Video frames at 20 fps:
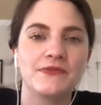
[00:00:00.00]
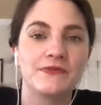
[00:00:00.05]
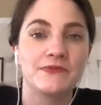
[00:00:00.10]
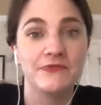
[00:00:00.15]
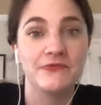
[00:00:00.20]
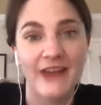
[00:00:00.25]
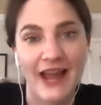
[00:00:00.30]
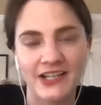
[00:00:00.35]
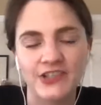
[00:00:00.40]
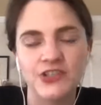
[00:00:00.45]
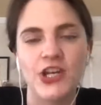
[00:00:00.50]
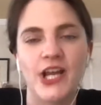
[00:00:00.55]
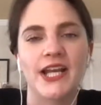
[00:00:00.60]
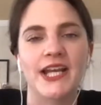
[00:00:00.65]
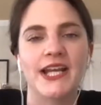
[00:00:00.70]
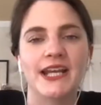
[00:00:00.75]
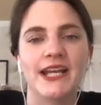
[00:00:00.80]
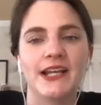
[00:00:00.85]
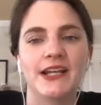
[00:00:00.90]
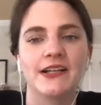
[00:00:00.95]
fact
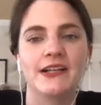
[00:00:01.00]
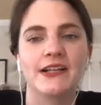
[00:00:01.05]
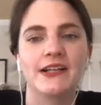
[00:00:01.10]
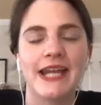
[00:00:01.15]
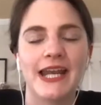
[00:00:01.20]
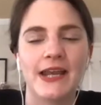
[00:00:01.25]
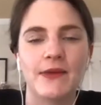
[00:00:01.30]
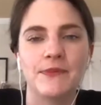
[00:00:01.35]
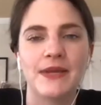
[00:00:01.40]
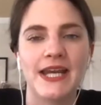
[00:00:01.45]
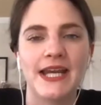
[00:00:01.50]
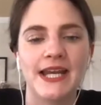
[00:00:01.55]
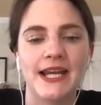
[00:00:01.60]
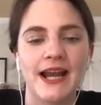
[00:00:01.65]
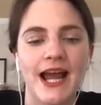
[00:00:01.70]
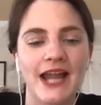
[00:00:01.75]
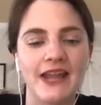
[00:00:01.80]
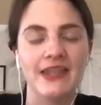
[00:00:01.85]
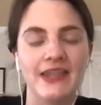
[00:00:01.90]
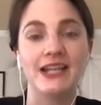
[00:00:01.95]
checking
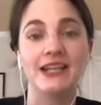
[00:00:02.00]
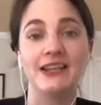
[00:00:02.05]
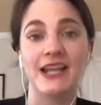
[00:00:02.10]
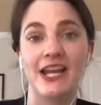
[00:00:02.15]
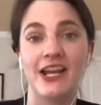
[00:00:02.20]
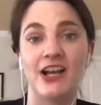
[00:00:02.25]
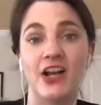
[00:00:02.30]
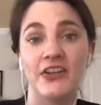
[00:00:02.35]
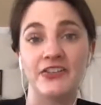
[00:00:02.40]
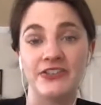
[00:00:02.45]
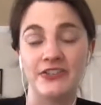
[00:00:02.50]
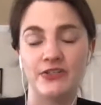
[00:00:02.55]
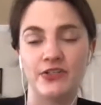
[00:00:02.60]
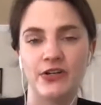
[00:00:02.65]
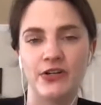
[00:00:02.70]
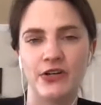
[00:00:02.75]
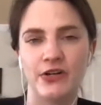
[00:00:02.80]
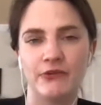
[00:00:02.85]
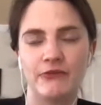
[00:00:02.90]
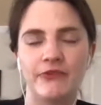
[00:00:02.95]
campaign. I think they all
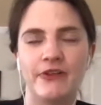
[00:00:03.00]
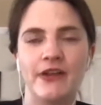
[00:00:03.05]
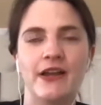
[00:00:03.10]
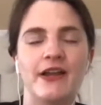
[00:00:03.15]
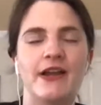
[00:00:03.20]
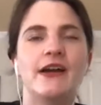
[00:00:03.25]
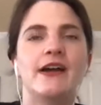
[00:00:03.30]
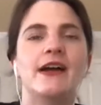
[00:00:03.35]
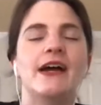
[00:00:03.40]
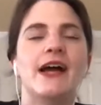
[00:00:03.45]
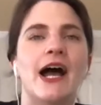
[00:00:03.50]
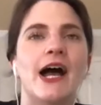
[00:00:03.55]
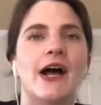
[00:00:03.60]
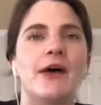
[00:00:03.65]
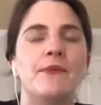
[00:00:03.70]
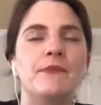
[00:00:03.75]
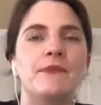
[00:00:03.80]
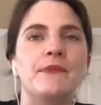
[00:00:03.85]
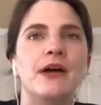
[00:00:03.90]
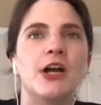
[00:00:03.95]
serve
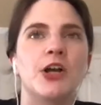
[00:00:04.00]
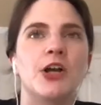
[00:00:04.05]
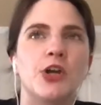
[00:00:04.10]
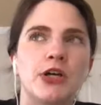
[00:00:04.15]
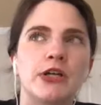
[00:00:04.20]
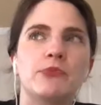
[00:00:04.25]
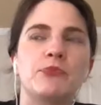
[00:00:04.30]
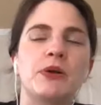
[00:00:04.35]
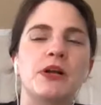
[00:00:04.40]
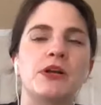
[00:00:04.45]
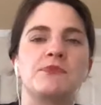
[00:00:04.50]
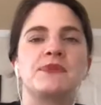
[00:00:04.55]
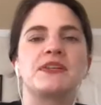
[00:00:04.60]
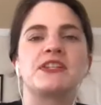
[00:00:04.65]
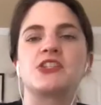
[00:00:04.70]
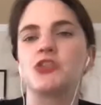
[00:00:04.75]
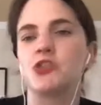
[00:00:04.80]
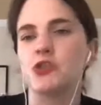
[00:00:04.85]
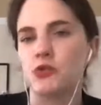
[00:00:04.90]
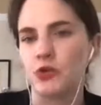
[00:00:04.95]
um, a good
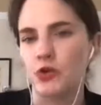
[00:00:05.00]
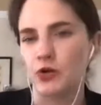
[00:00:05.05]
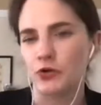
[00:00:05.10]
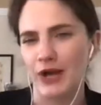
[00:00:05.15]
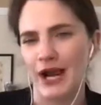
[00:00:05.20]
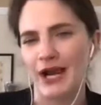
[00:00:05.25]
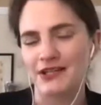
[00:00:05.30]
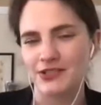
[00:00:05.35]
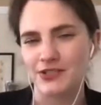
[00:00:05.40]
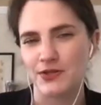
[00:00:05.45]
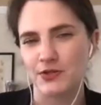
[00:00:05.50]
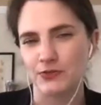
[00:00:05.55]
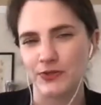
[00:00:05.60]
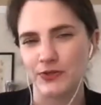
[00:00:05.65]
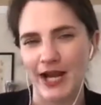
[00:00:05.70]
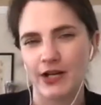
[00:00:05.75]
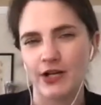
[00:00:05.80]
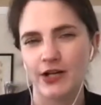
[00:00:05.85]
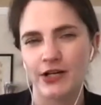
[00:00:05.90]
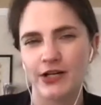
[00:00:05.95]
purpose to correct the
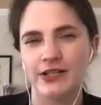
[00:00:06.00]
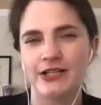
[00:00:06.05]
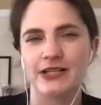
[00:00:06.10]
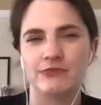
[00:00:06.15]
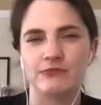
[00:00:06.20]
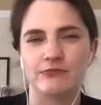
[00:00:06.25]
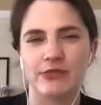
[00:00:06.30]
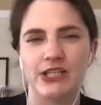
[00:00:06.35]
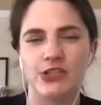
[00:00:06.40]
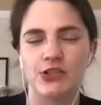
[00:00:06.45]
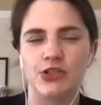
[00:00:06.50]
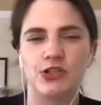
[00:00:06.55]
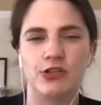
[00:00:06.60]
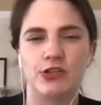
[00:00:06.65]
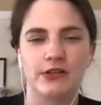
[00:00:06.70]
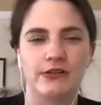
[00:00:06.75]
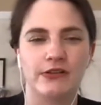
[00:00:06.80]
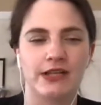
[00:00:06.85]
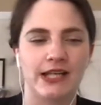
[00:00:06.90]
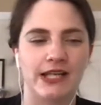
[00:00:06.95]
record and make
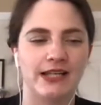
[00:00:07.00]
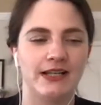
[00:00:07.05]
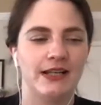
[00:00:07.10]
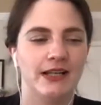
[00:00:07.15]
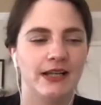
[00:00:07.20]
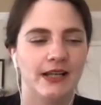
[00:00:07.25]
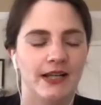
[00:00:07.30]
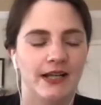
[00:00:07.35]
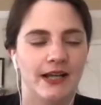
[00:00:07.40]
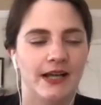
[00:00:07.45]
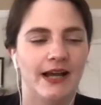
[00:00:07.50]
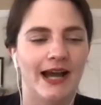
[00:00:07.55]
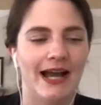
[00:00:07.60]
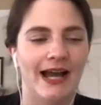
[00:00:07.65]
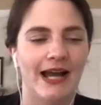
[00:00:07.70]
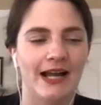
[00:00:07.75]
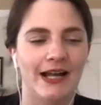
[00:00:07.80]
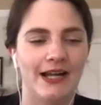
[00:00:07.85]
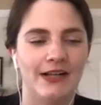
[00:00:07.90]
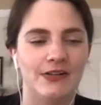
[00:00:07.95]
sure that
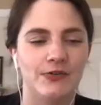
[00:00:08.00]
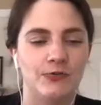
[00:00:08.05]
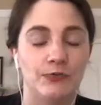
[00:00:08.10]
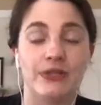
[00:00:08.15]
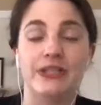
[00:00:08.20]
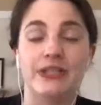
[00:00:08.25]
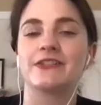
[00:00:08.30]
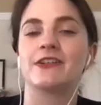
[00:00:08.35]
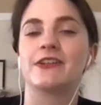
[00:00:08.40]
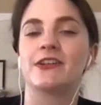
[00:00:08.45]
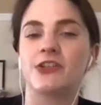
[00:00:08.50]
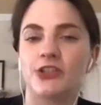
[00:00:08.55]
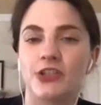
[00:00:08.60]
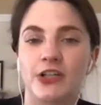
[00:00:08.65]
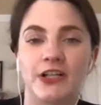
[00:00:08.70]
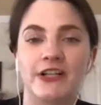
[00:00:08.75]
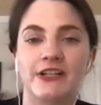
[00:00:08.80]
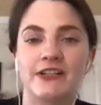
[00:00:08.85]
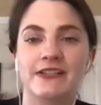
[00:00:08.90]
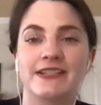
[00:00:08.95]
uh,
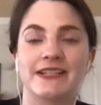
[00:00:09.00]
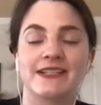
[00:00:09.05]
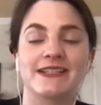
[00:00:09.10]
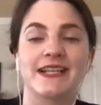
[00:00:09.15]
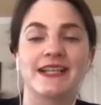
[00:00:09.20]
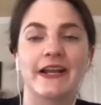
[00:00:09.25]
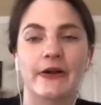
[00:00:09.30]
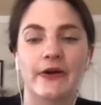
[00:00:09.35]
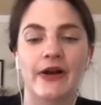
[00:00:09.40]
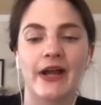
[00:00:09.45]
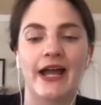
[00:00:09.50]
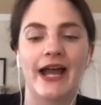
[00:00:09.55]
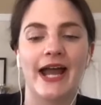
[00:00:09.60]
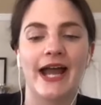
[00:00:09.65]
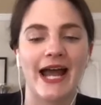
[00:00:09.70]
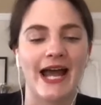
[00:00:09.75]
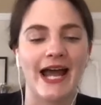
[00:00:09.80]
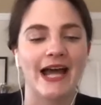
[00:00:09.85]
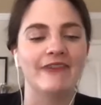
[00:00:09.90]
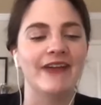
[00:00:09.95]
researchers, et cetera,
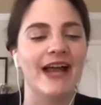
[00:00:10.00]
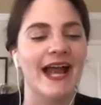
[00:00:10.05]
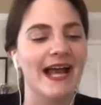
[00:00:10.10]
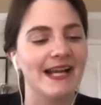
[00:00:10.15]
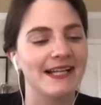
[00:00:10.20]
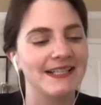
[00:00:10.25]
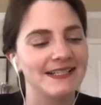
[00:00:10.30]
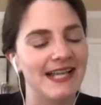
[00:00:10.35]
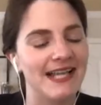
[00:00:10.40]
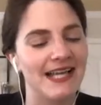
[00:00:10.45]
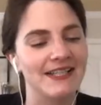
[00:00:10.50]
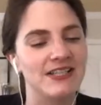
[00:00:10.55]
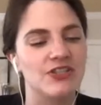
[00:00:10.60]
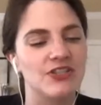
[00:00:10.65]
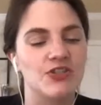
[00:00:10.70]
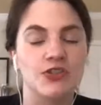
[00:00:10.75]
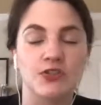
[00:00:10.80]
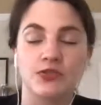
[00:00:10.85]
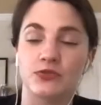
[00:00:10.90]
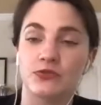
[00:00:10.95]
have access
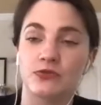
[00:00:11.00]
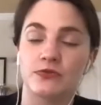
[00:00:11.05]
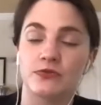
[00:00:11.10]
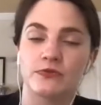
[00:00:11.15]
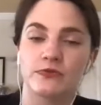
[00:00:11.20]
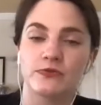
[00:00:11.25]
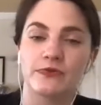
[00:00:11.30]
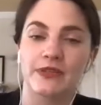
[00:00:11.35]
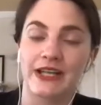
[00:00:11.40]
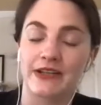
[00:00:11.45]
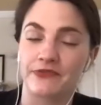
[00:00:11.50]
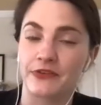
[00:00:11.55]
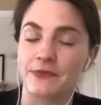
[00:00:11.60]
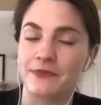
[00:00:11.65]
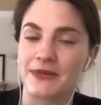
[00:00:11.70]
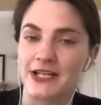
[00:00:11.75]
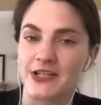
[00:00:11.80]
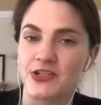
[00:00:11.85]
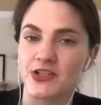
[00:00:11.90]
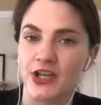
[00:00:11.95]
to
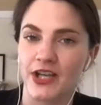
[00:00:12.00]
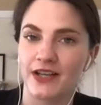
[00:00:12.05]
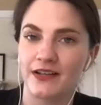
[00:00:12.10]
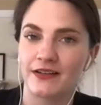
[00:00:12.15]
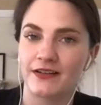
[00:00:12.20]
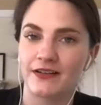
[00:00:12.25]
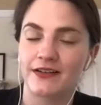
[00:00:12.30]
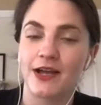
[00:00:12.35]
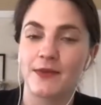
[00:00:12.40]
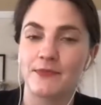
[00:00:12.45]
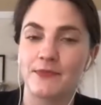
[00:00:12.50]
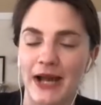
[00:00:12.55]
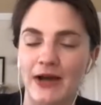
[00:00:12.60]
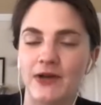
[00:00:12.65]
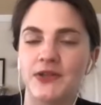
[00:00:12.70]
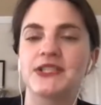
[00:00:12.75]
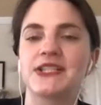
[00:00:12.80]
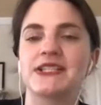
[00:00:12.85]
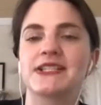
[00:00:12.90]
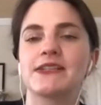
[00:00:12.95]
information
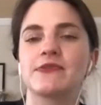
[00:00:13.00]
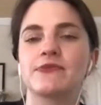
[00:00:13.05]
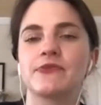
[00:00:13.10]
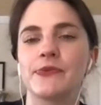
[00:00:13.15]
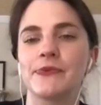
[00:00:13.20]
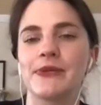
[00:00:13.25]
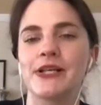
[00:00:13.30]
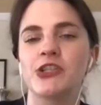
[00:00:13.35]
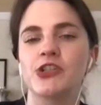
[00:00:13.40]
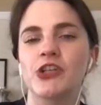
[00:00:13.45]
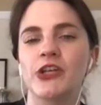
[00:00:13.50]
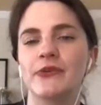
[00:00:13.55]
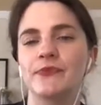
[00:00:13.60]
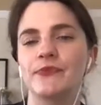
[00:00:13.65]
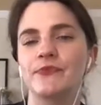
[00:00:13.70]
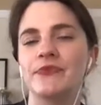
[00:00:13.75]
about disinformation.